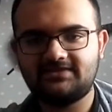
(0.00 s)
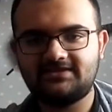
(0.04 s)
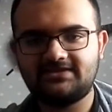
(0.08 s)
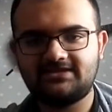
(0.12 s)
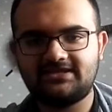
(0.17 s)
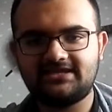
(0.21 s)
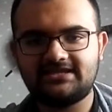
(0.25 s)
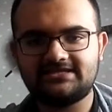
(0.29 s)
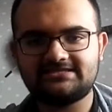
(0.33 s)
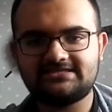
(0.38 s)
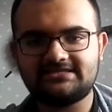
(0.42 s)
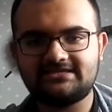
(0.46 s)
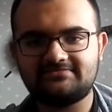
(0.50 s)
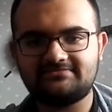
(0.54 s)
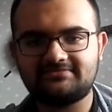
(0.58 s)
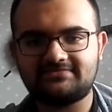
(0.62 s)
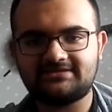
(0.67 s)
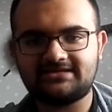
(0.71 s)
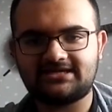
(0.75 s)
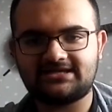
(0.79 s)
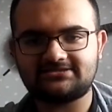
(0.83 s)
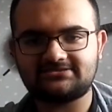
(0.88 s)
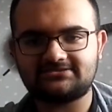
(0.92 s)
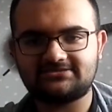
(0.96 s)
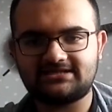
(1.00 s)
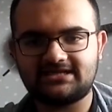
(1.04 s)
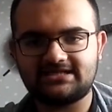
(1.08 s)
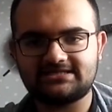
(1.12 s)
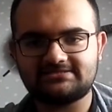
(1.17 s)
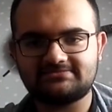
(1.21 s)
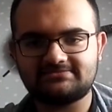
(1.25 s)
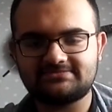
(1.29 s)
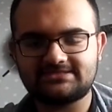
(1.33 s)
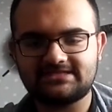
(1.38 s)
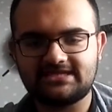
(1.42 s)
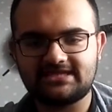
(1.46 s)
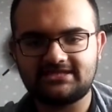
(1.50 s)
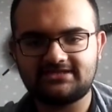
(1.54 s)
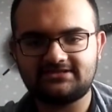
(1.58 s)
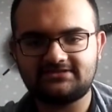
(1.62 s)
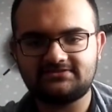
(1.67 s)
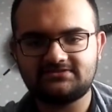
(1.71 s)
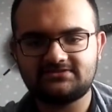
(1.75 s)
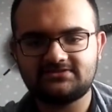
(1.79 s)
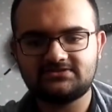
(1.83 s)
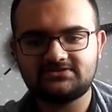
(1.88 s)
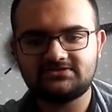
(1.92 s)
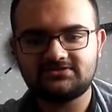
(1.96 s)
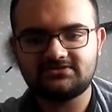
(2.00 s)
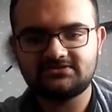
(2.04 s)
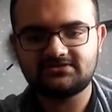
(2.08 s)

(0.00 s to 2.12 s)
Here's the actual cards themselves.